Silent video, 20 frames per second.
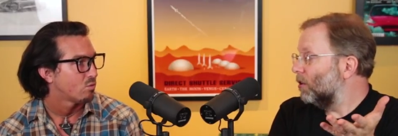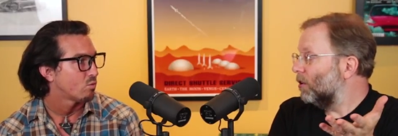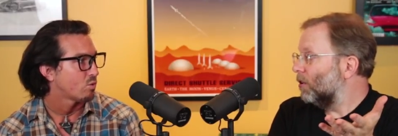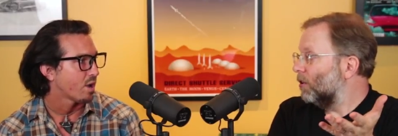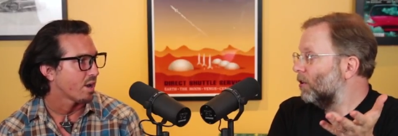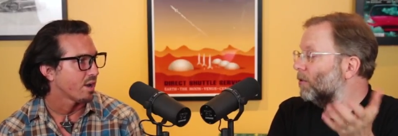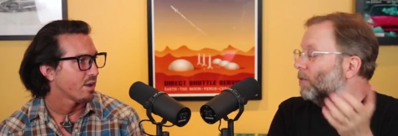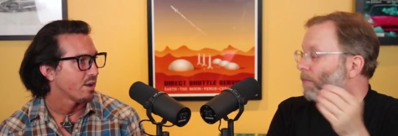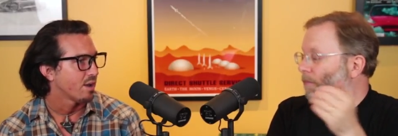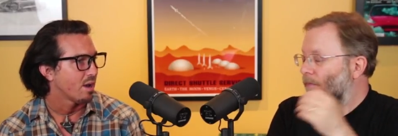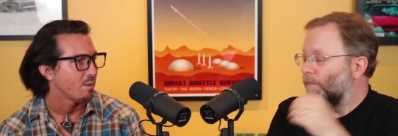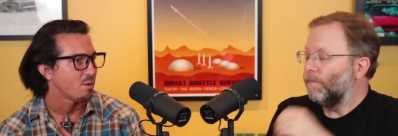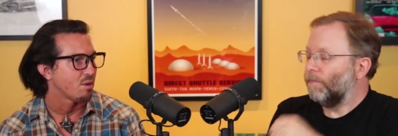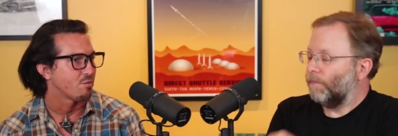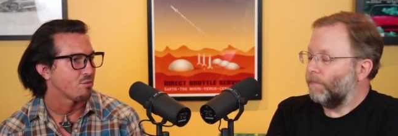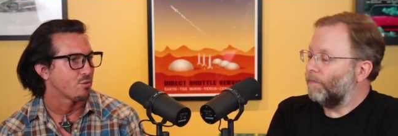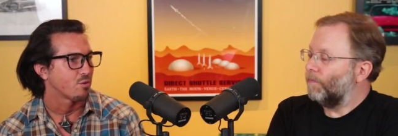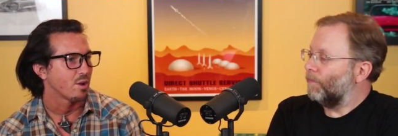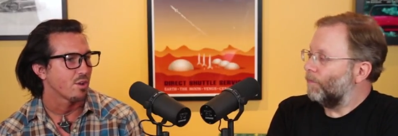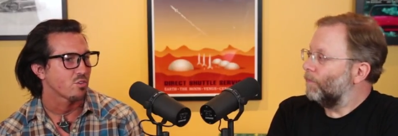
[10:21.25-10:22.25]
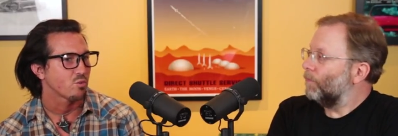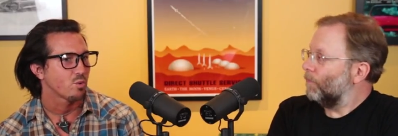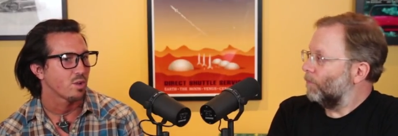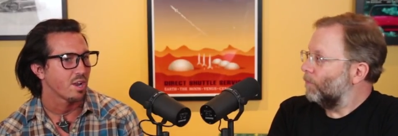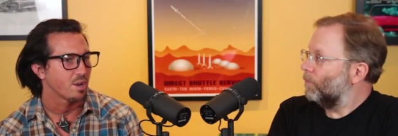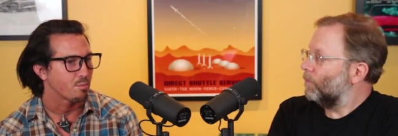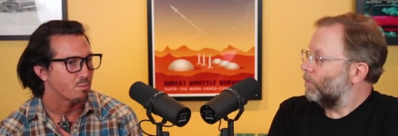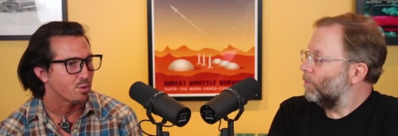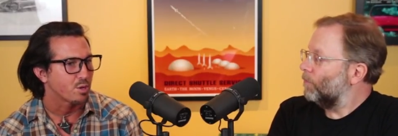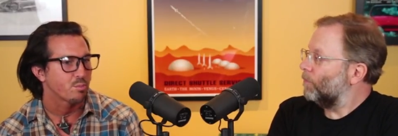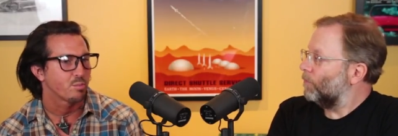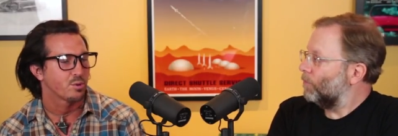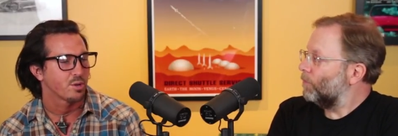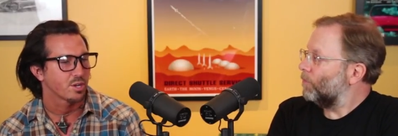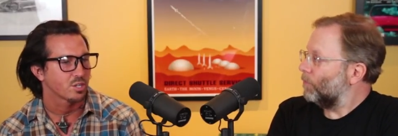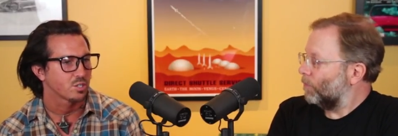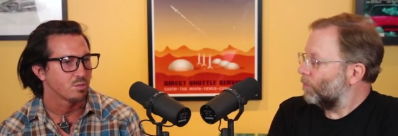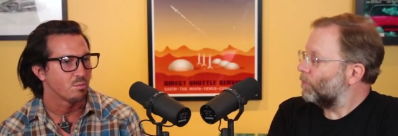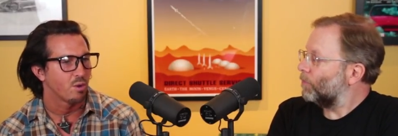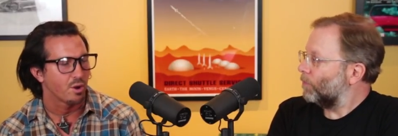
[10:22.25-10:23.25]
Speaker 1: Right. I mean, for us, we had a
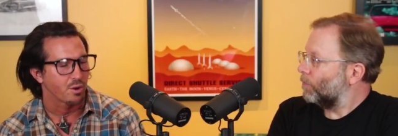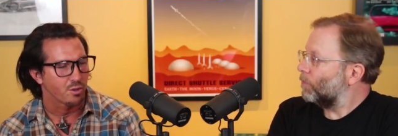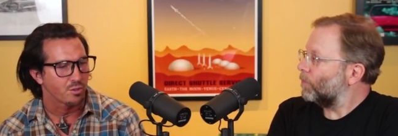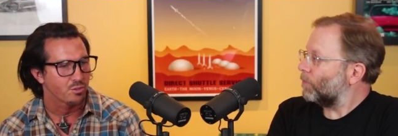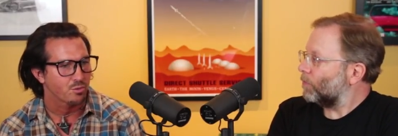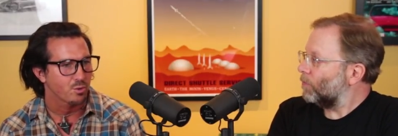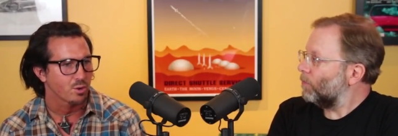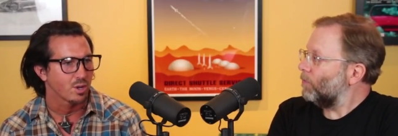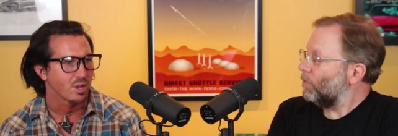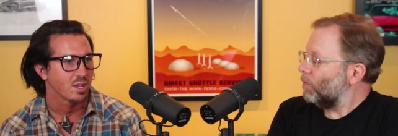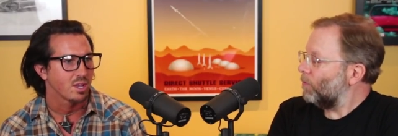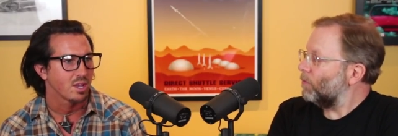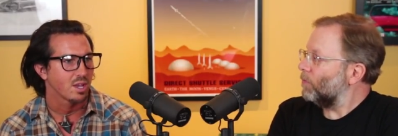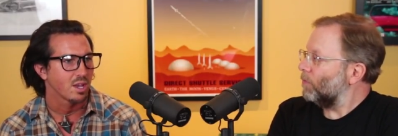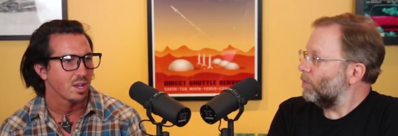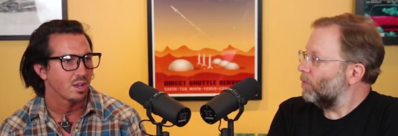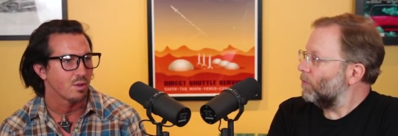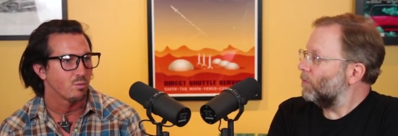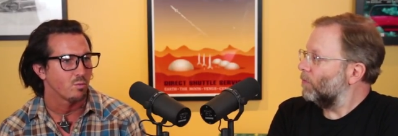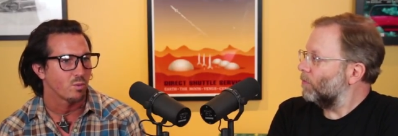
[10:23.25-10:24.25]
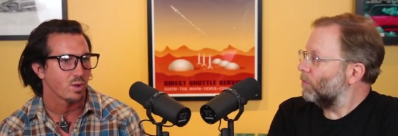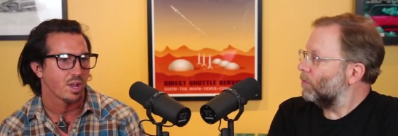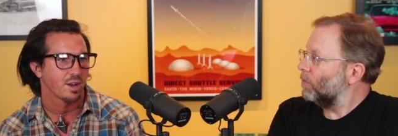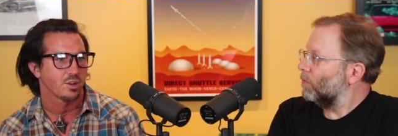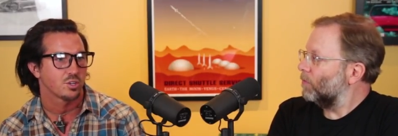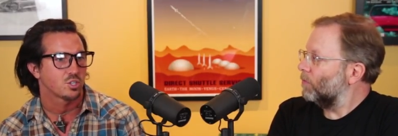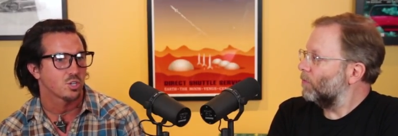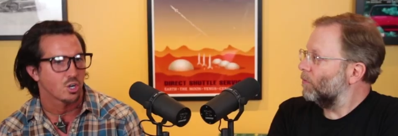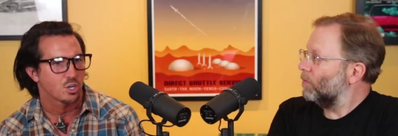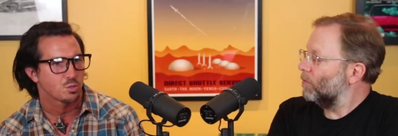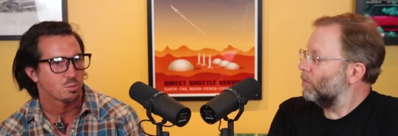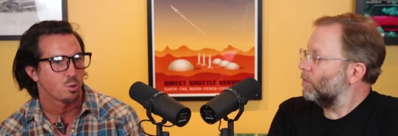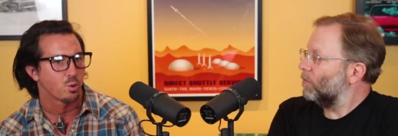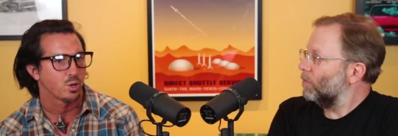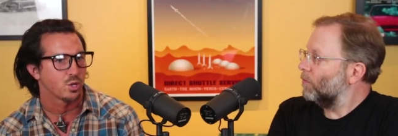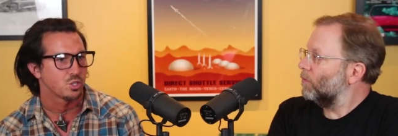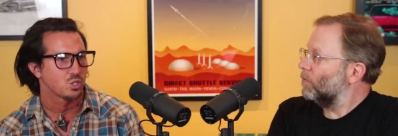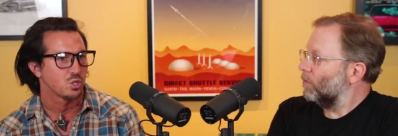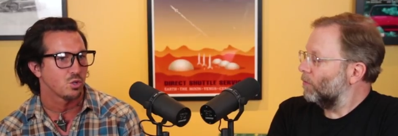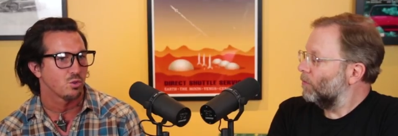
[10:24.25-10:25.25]
pre-production Model 3, and we had a charge
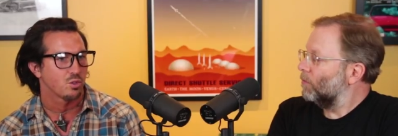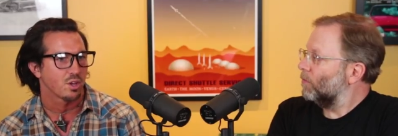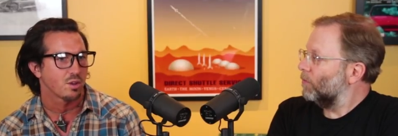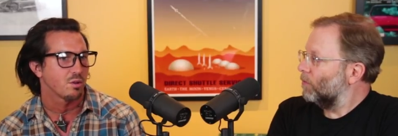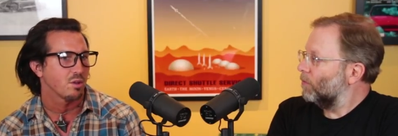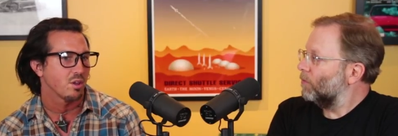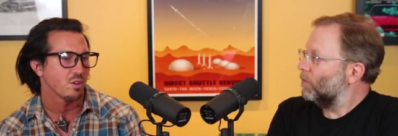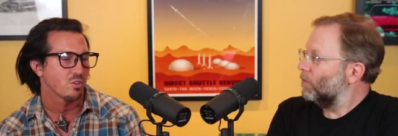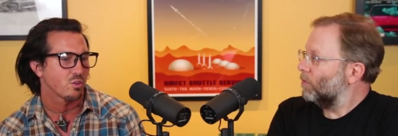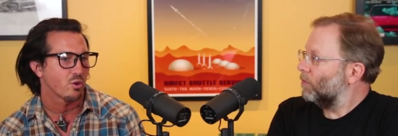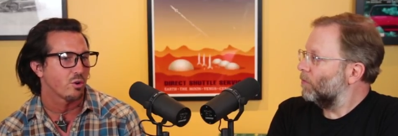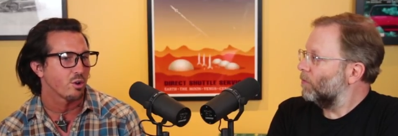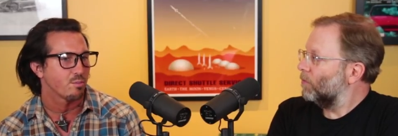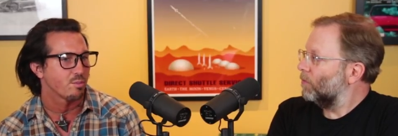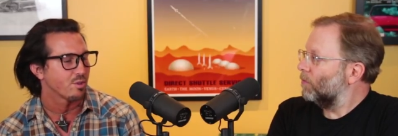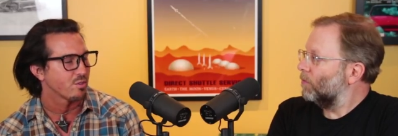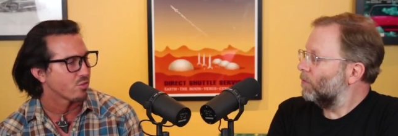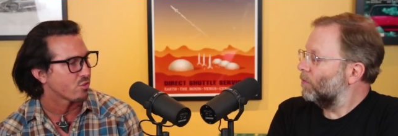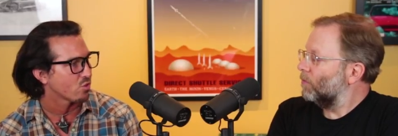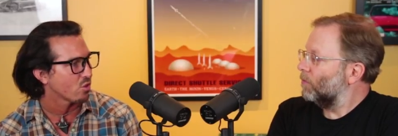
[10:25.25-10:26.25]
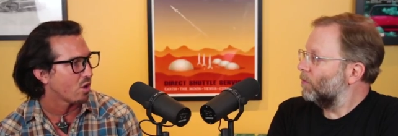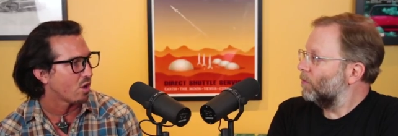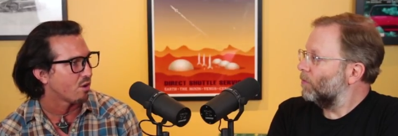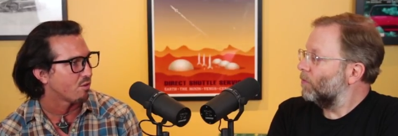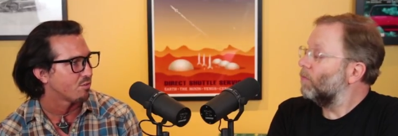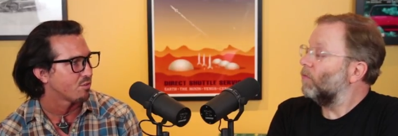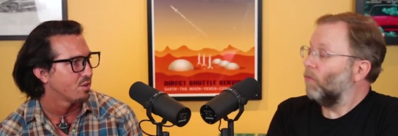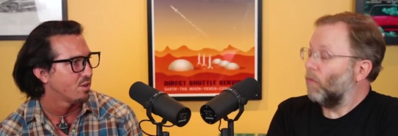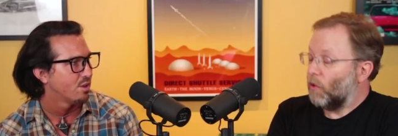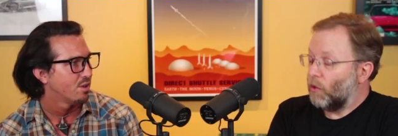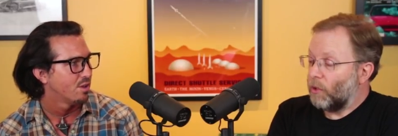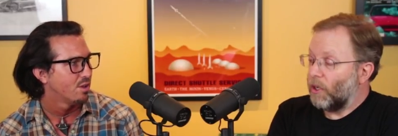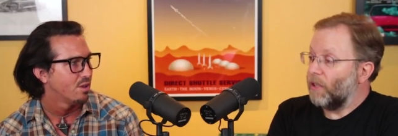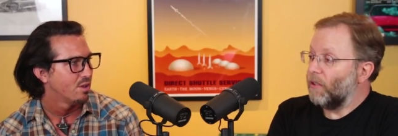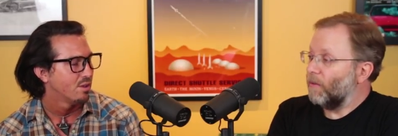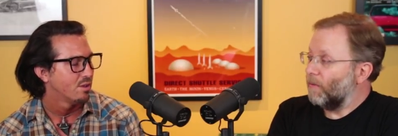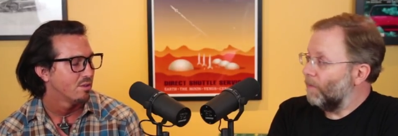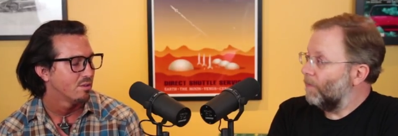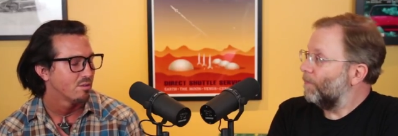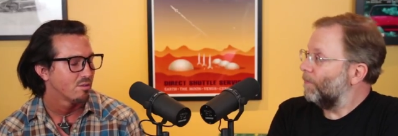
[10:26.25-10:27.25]
port issue that has already been solved. That's
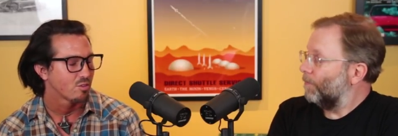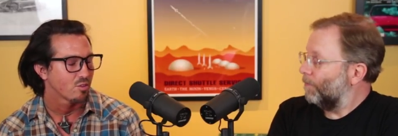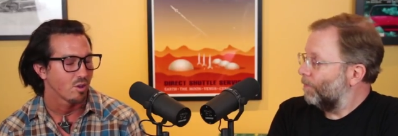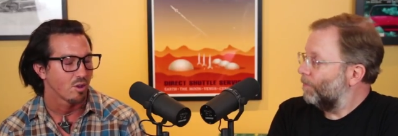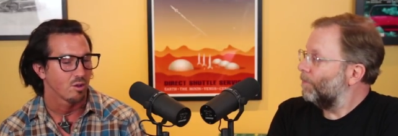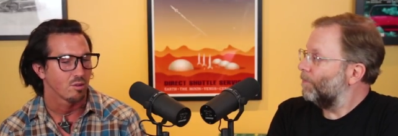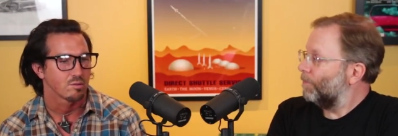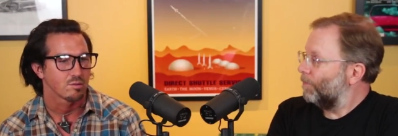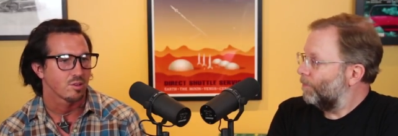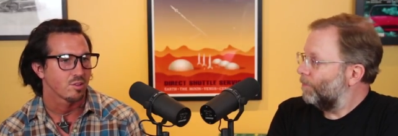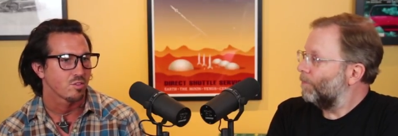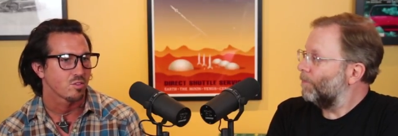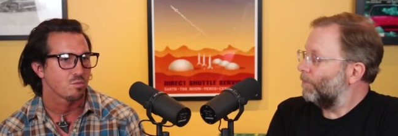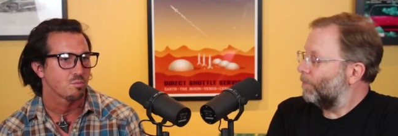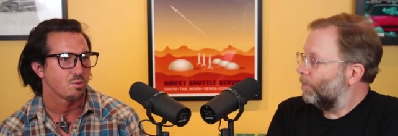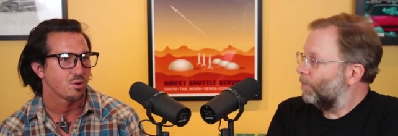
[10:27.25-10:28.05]
right. So it's